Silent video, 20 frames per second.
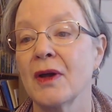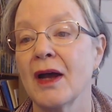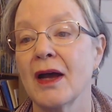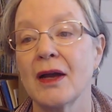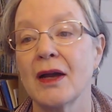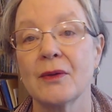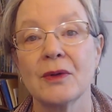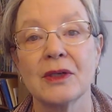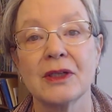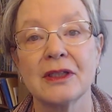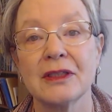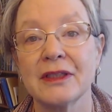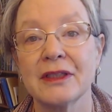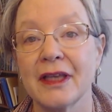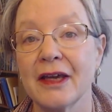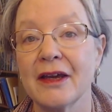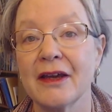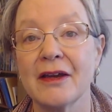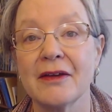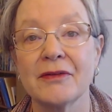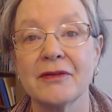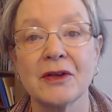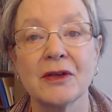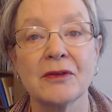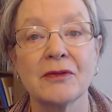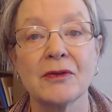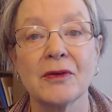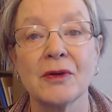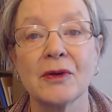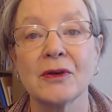I will
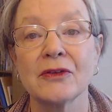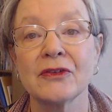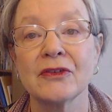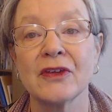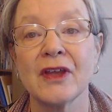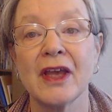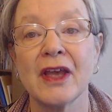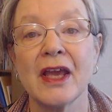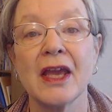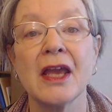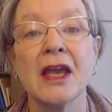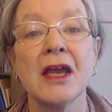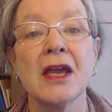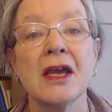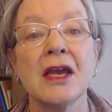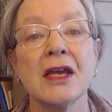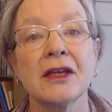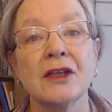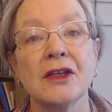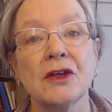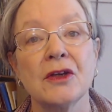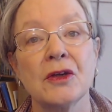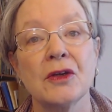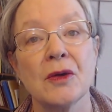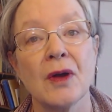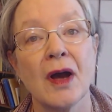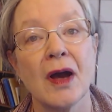never forsake you.